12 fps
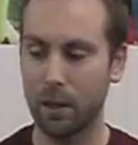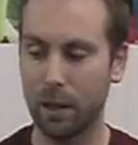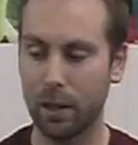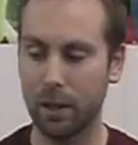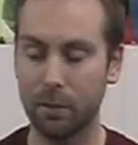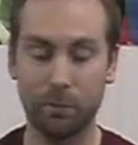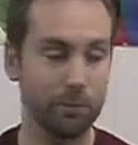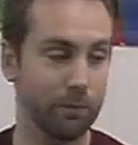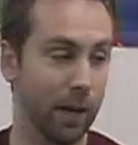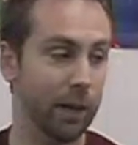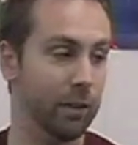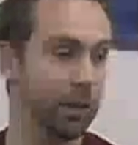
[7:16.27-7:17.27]

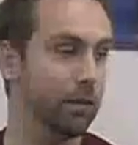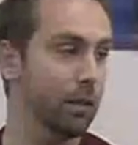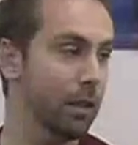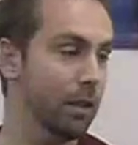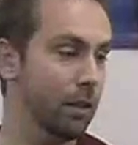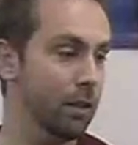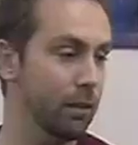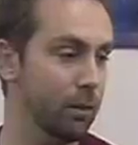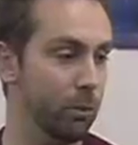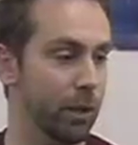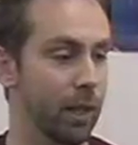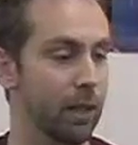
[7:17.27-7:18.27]
Finally,
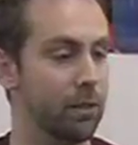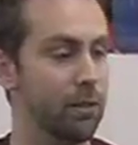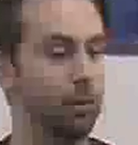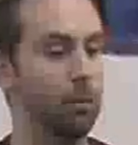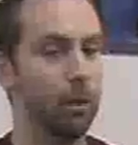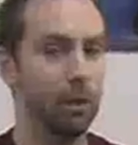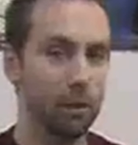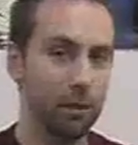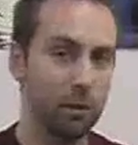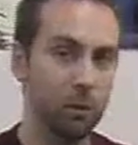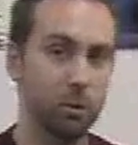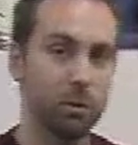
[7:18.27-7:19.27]
we got some
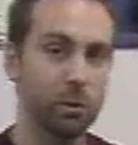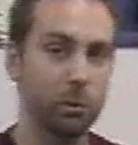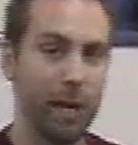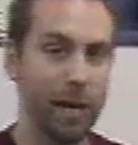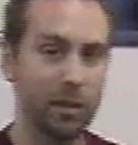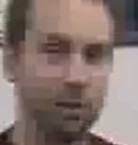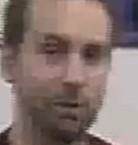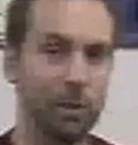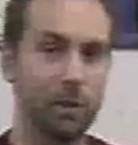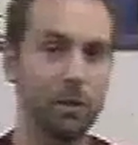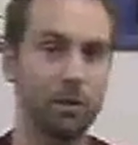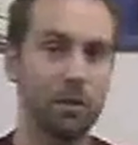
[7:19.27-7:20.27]
cool new action
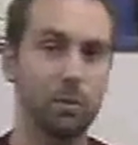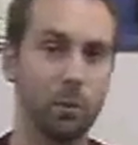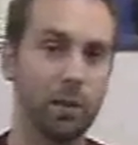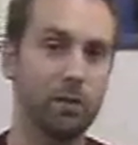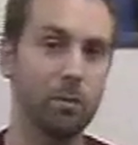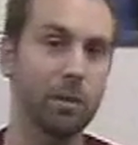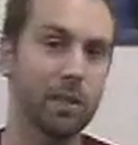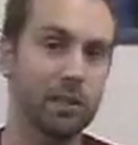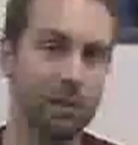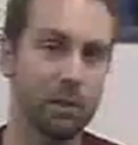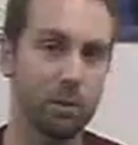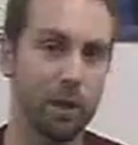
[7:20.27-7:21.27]
figures this week from
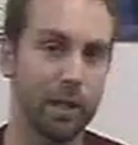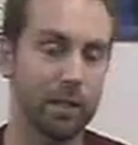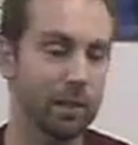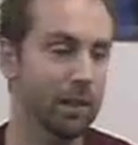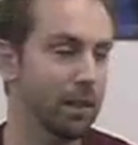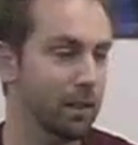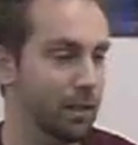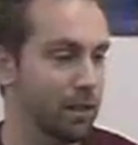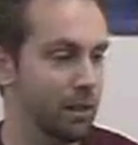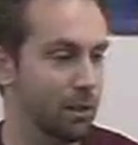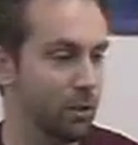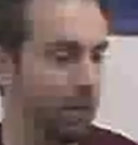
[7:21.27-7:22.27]
DC Direct.
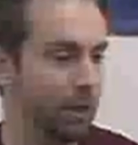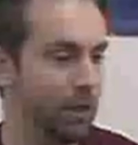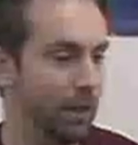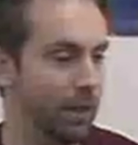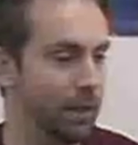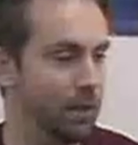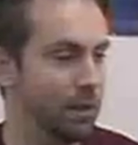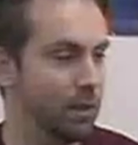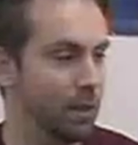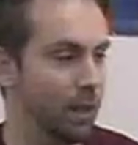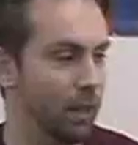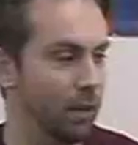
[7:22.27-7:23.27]
DC Direct
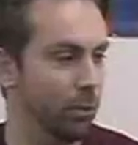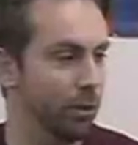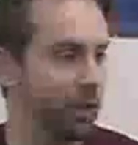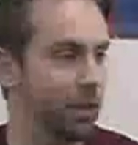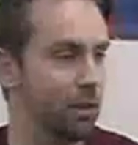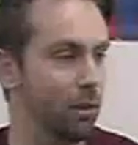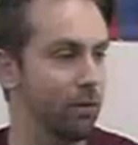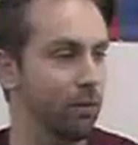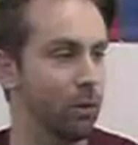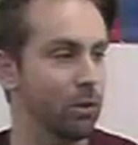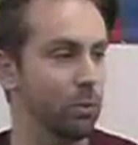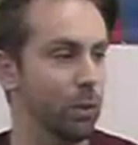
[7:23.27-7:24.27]
has released their
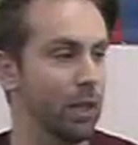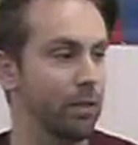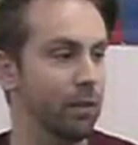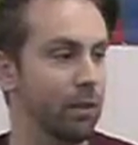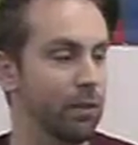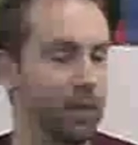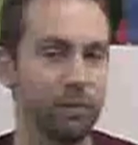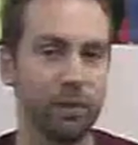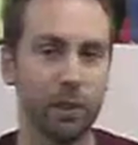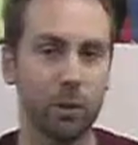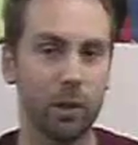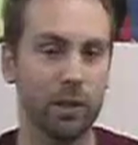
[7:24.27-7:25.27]
first wave of
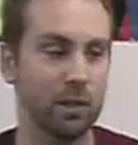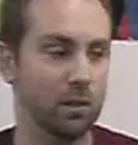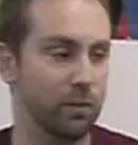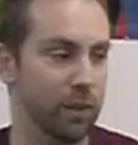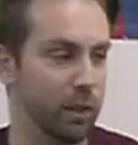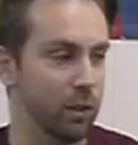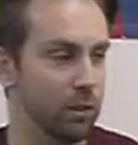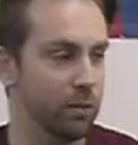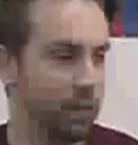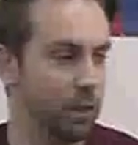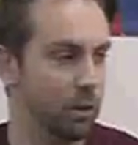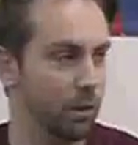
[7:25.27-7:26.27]
Infinite Crisis figures
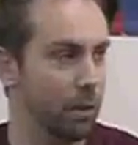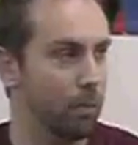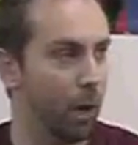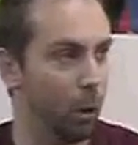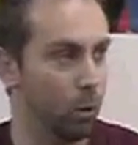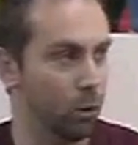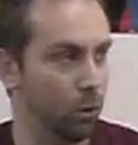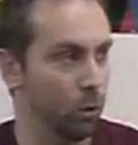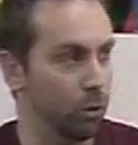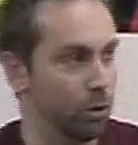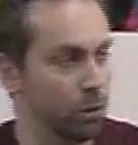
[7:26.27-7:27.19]
featuring Power Girl,